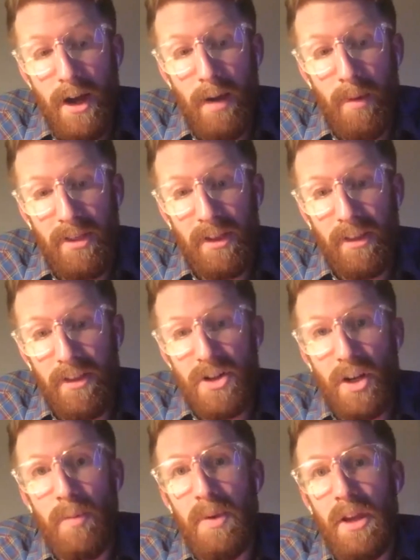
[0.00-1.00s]
I think that there's
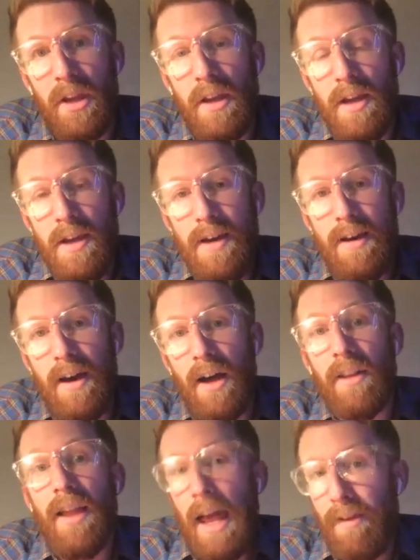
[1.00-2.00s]
going to be
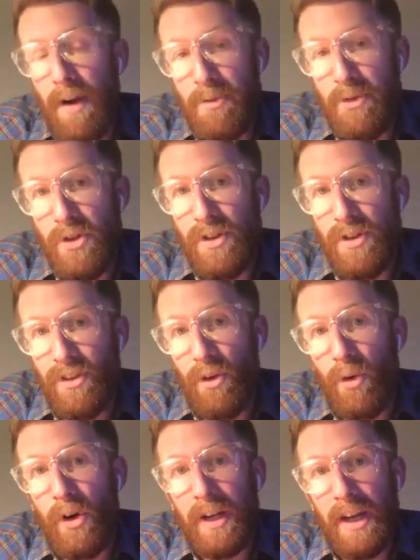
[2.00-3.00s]
a lot of opportunities at the
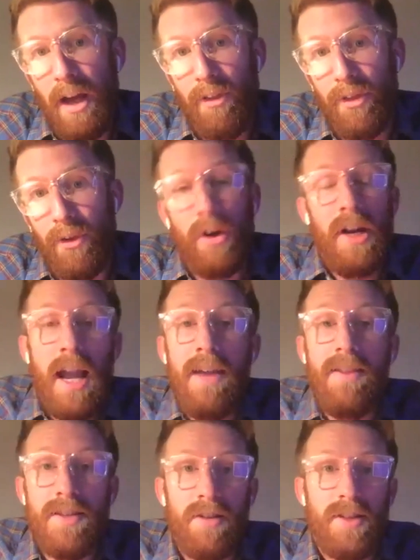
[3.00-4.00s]
Oregon Health Authority
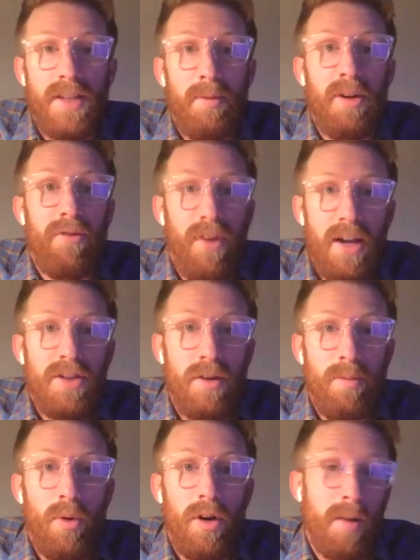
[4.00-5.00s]
and the psilocybin
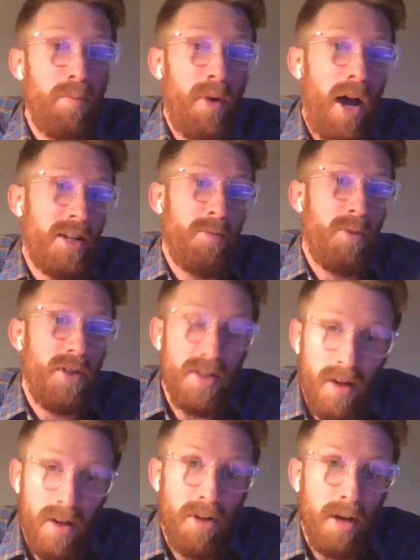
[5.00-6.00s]
advisory board, and possibly the
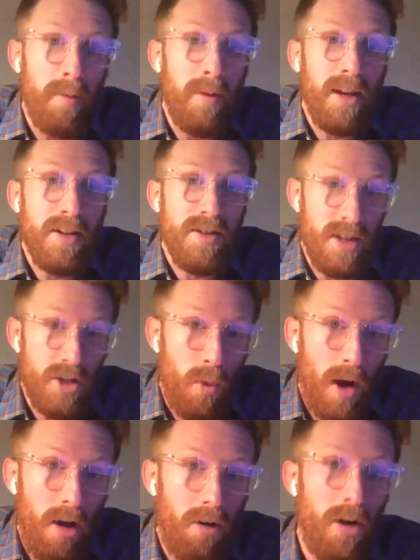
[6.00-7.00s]
subcommittees as
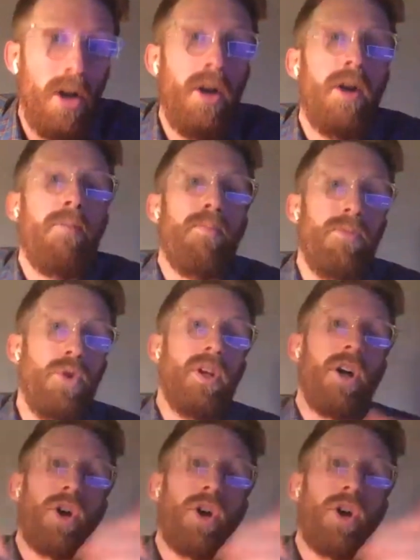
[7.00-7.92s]
well, doing a